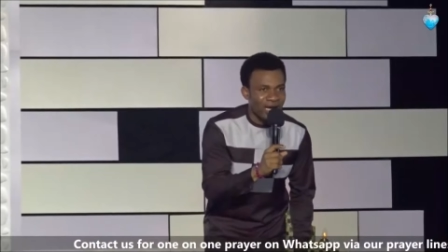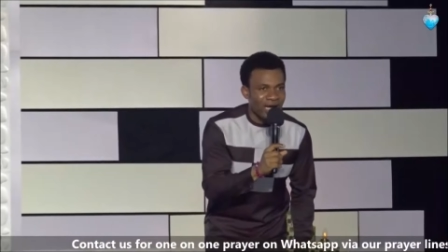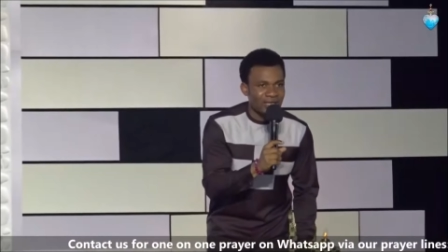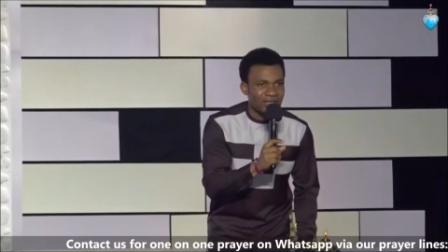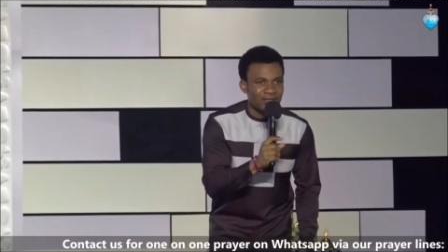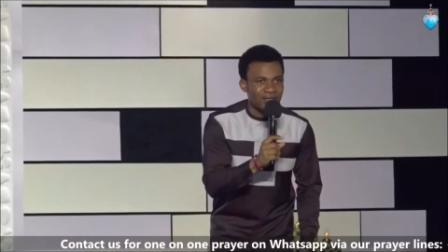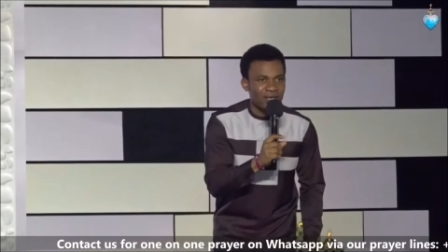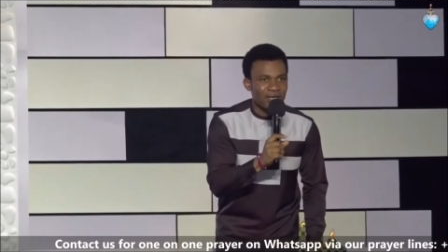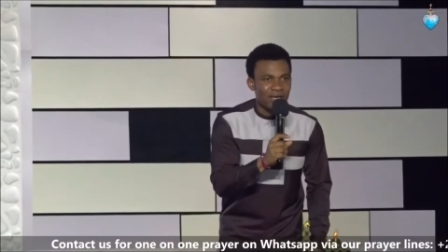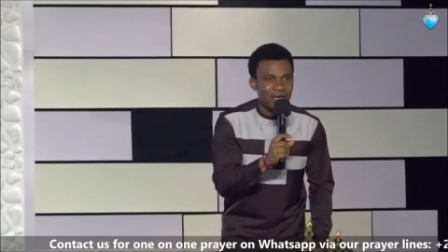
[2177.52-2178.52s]
that.
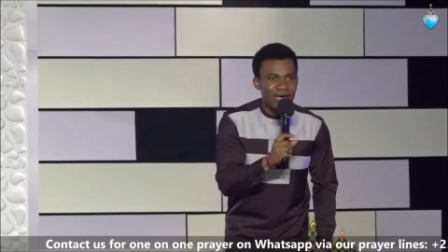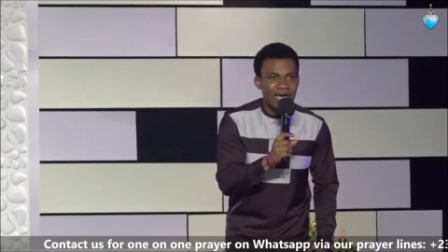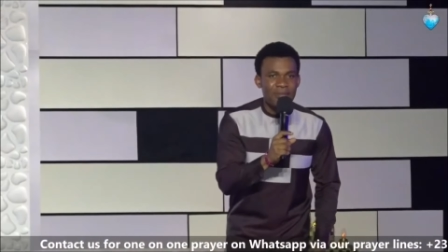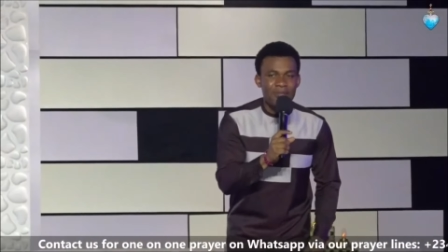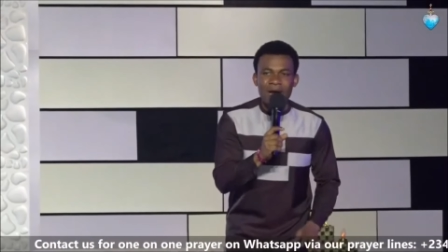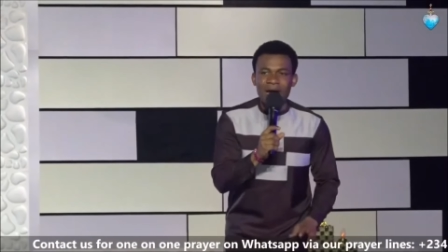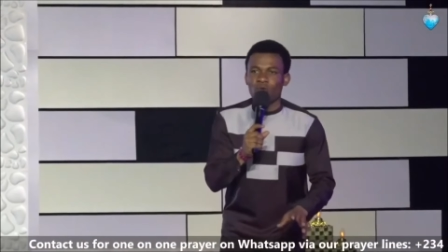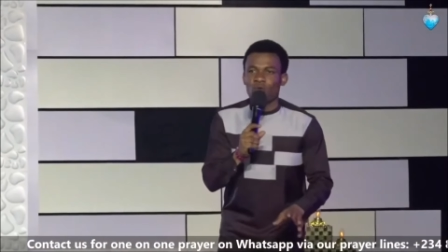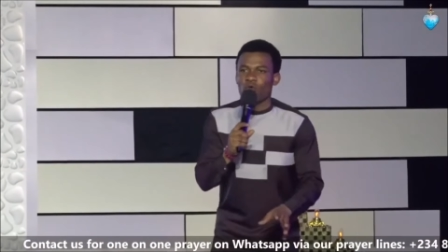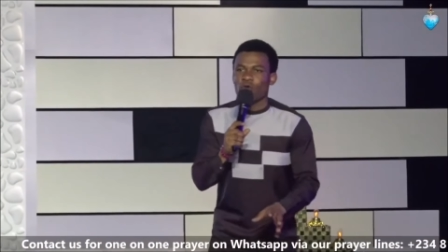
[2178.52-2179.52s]
A man who